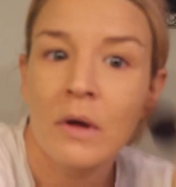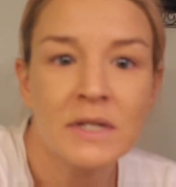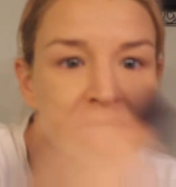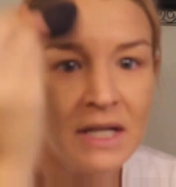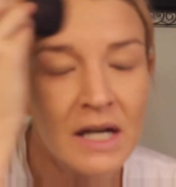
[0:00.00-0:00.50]

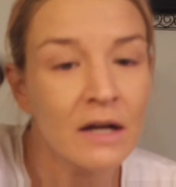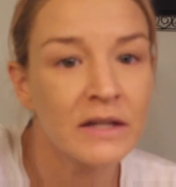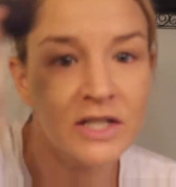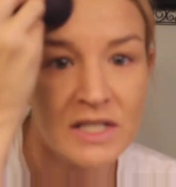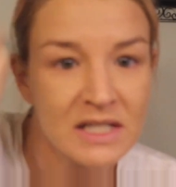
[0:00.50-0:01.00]
see how
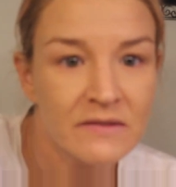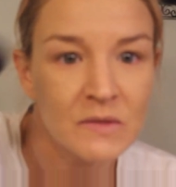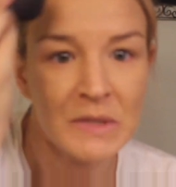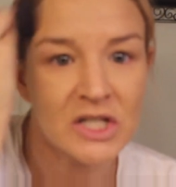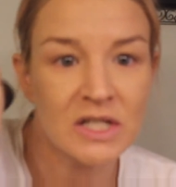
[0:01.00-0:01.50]
that just
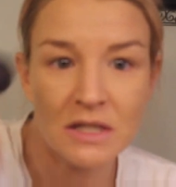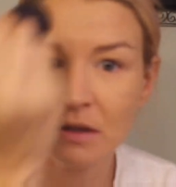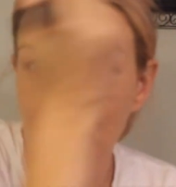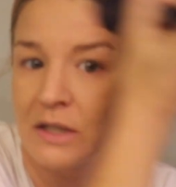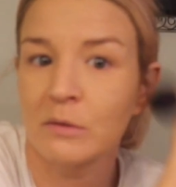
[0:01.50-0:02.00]
gives me just
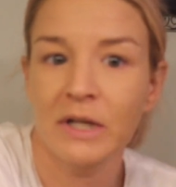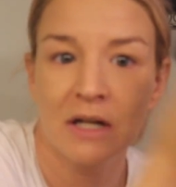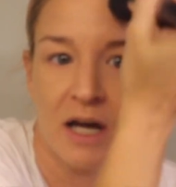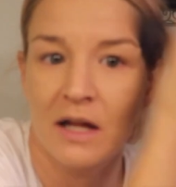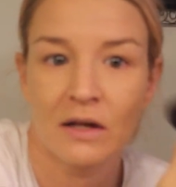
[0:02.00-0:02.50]
a little bit
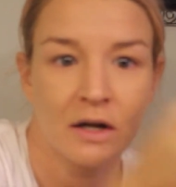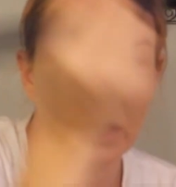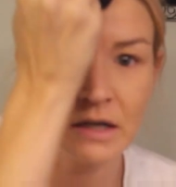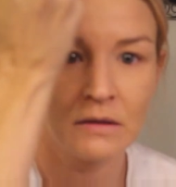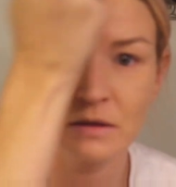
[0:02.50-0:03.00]
of color
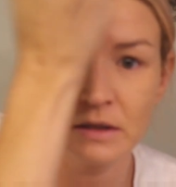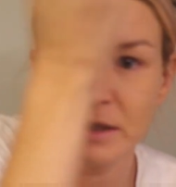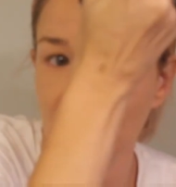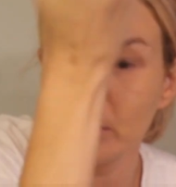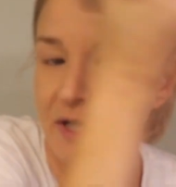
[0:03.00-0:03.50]
and a
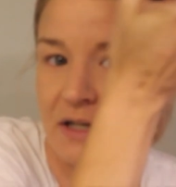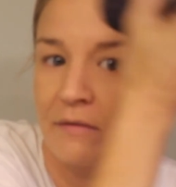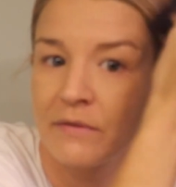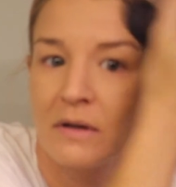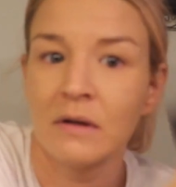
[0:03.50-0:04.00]
little bit
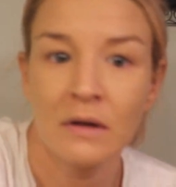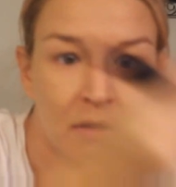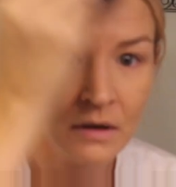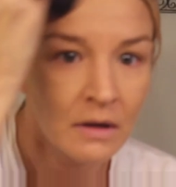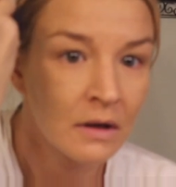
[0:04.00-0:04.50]
of
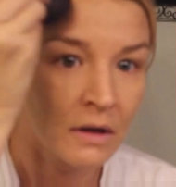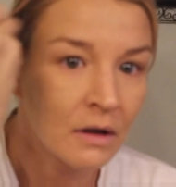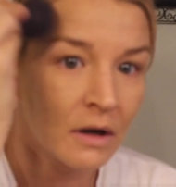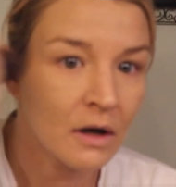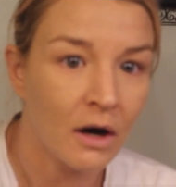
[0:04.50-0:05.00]

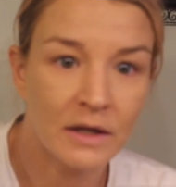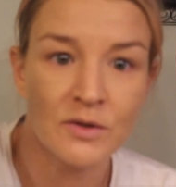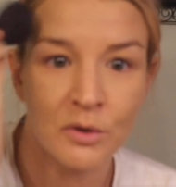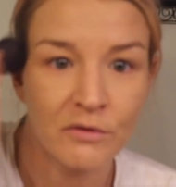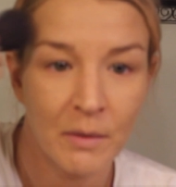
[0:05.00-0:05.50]

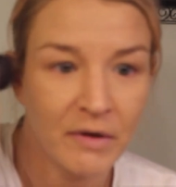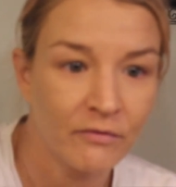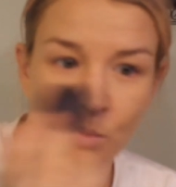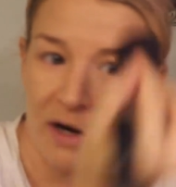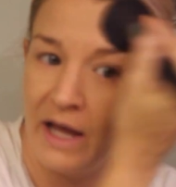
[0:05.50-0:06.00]
contour around my
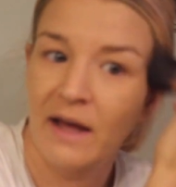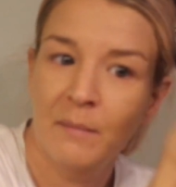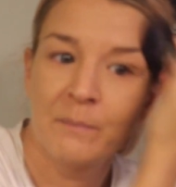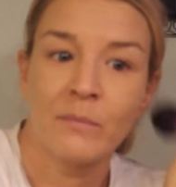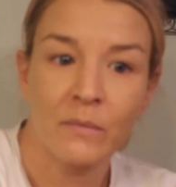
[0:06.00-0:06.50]

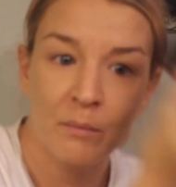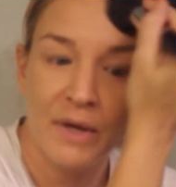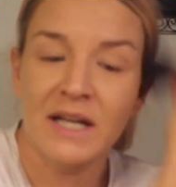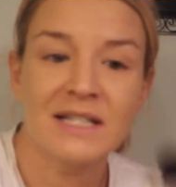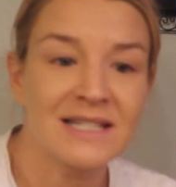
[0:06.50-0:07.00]
forehead,
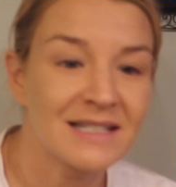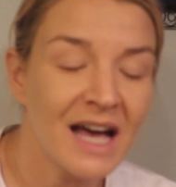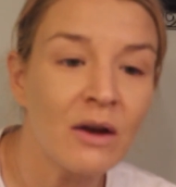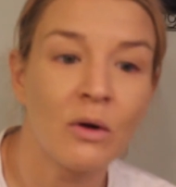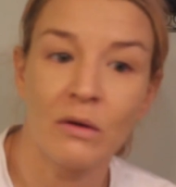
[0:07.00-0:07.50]
but it's
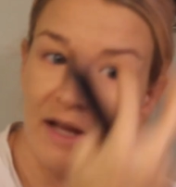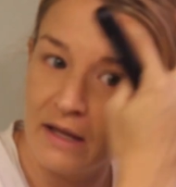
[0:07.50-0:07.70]
subtle.